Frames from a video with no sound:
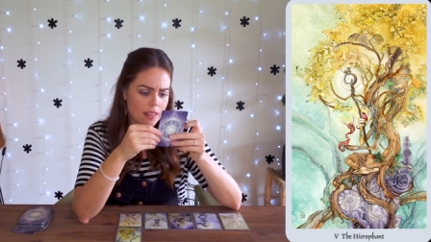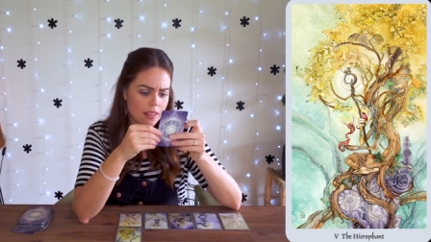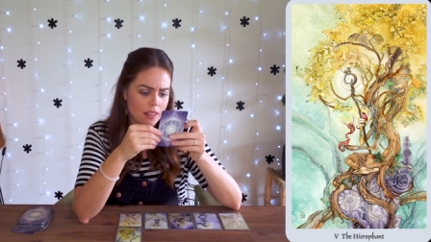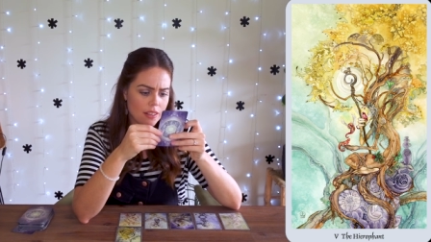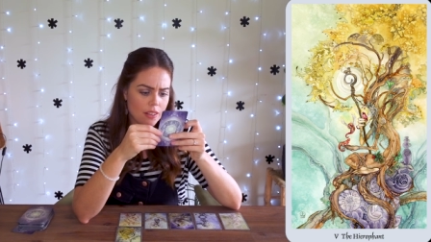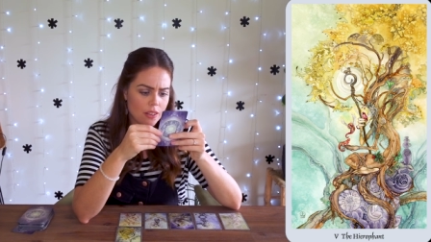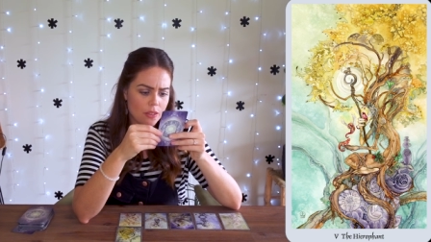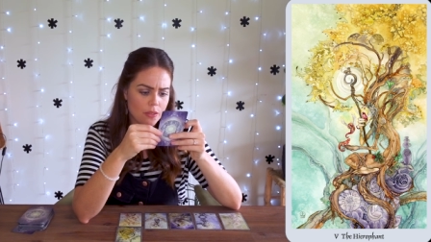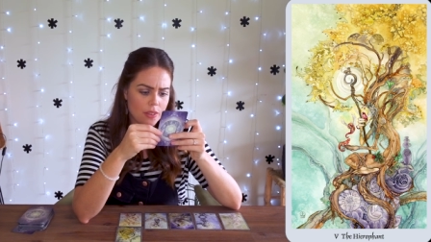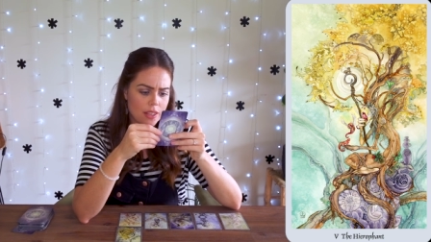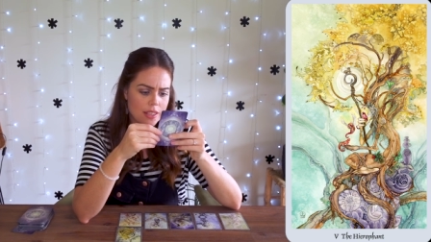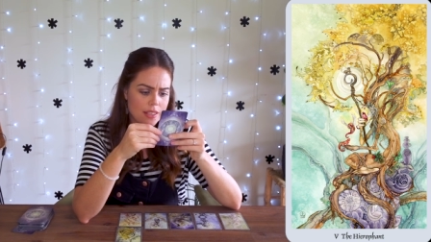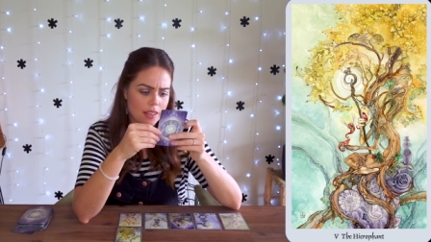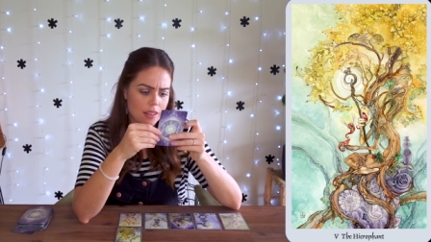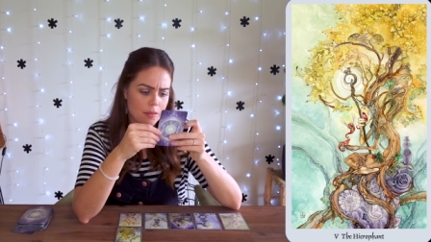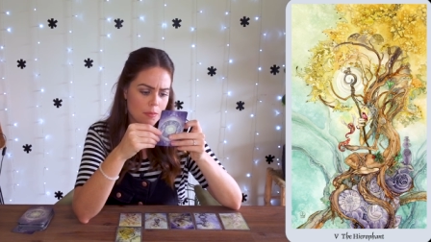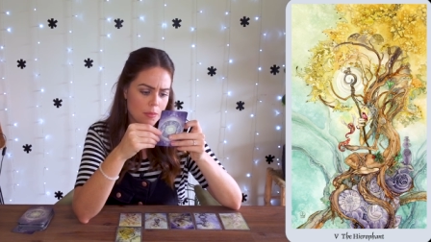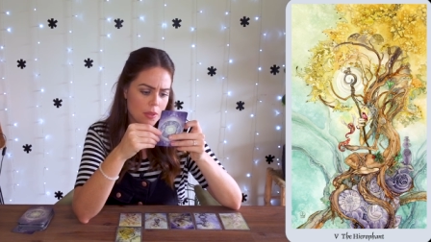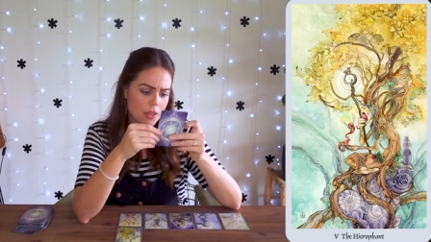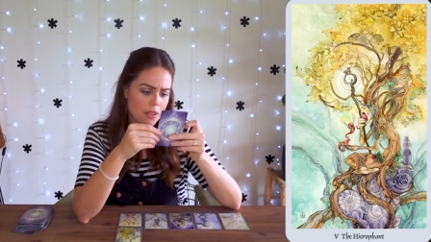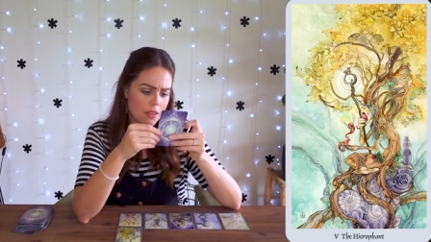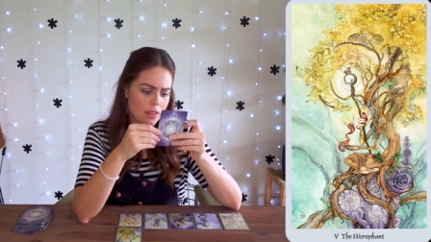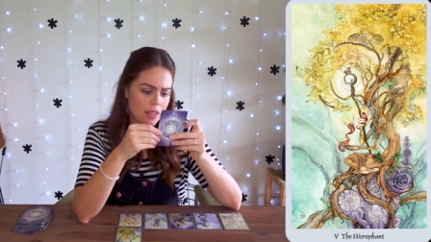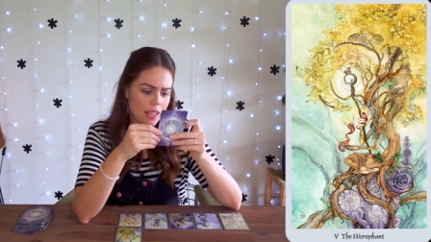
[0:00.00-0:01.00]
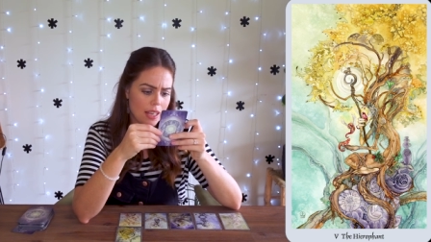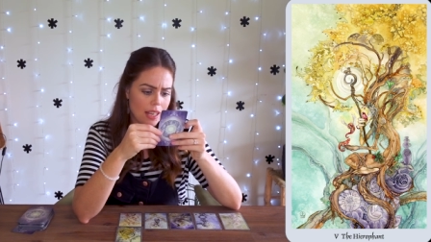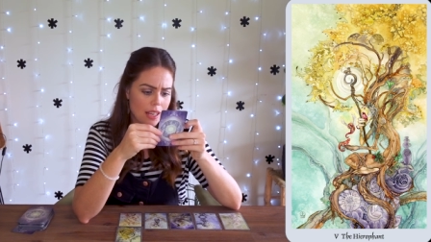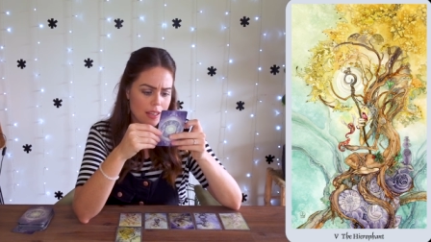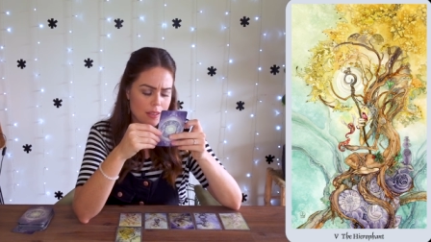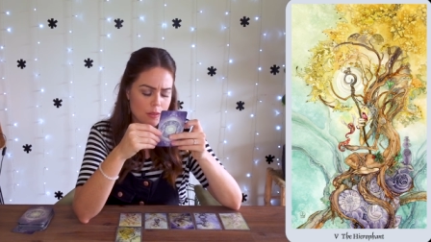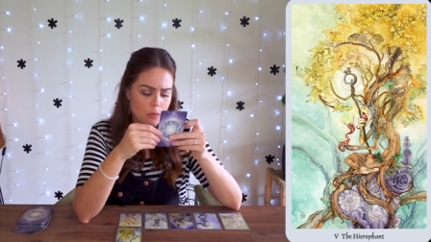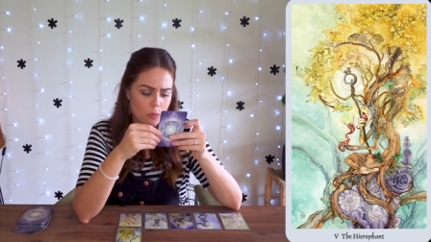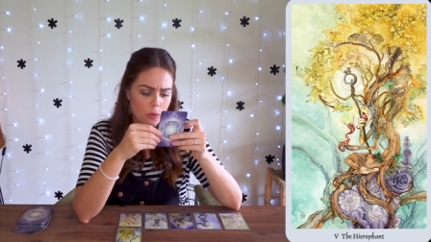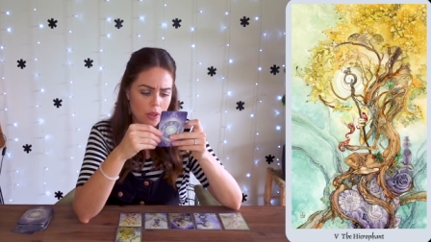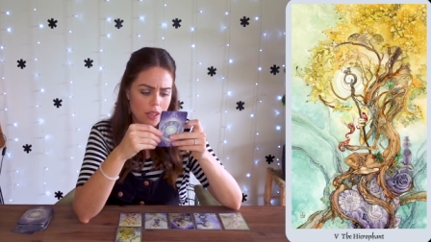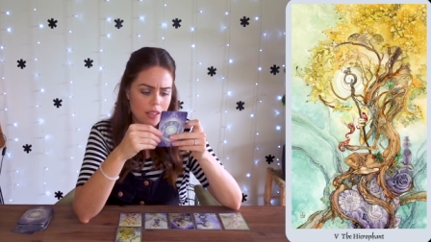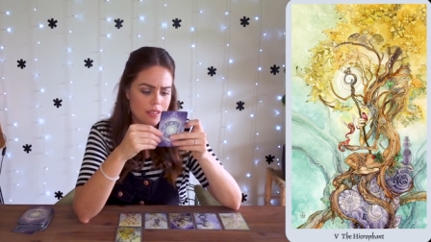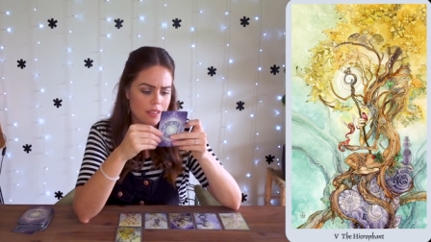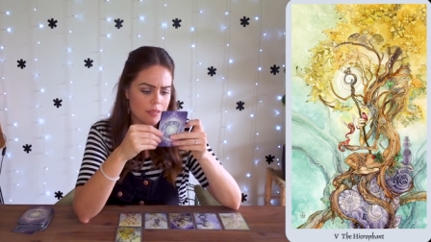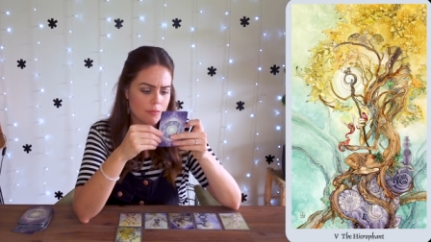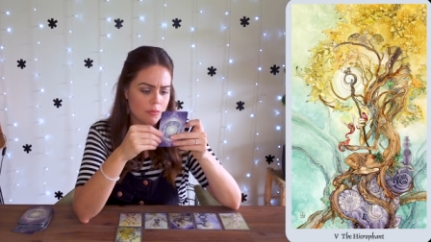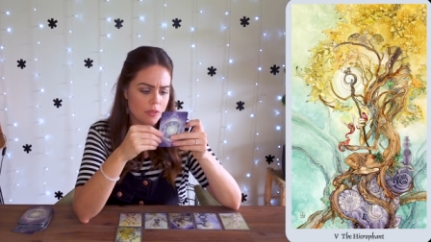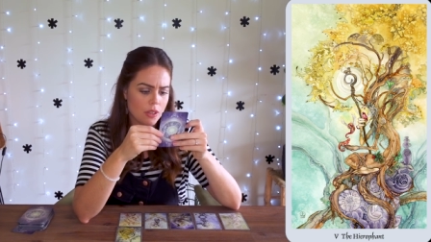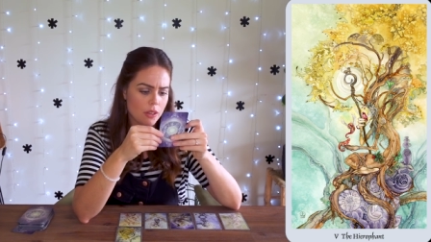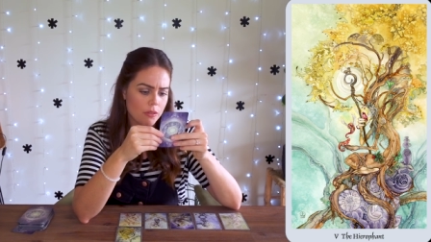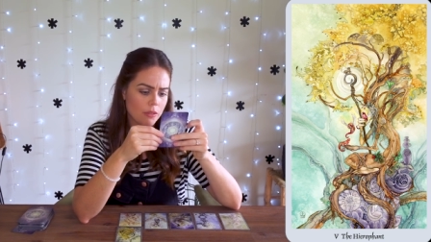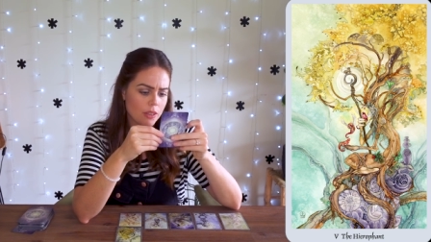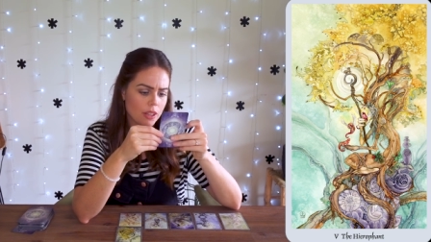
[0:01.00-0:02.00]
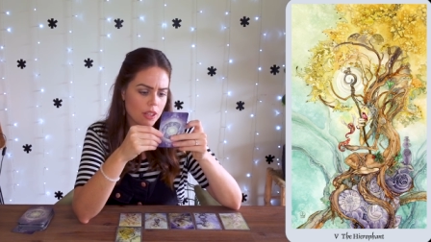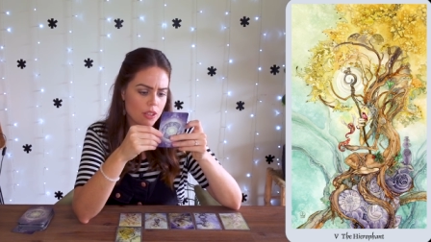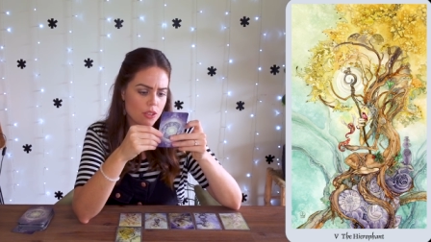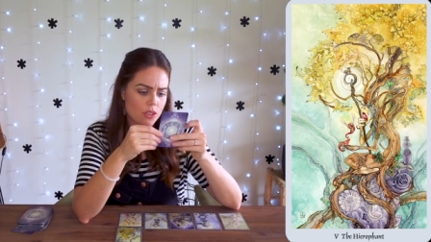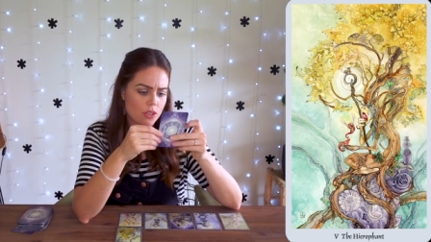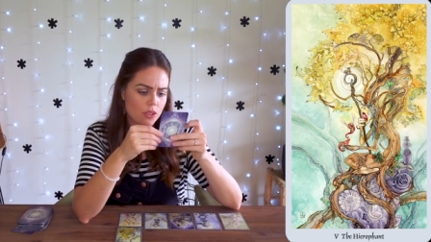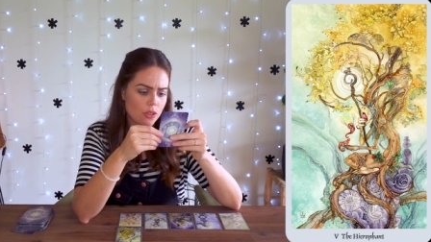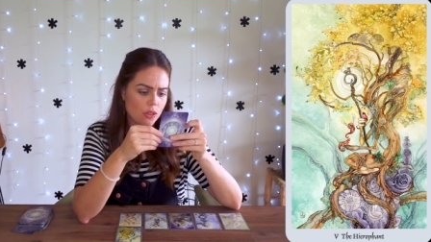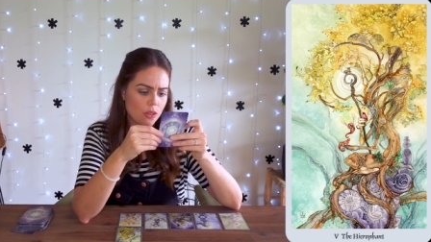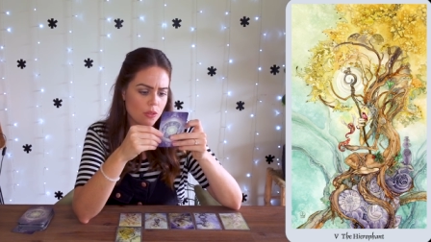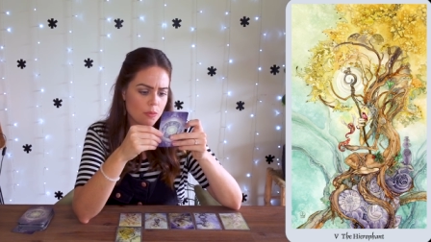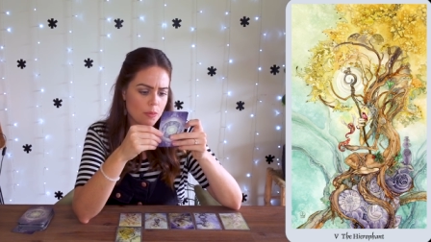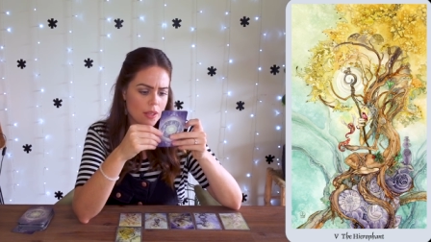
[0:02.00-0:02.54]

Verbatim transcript: I don't know if that's a chameleon that has wings. I'm not really sure,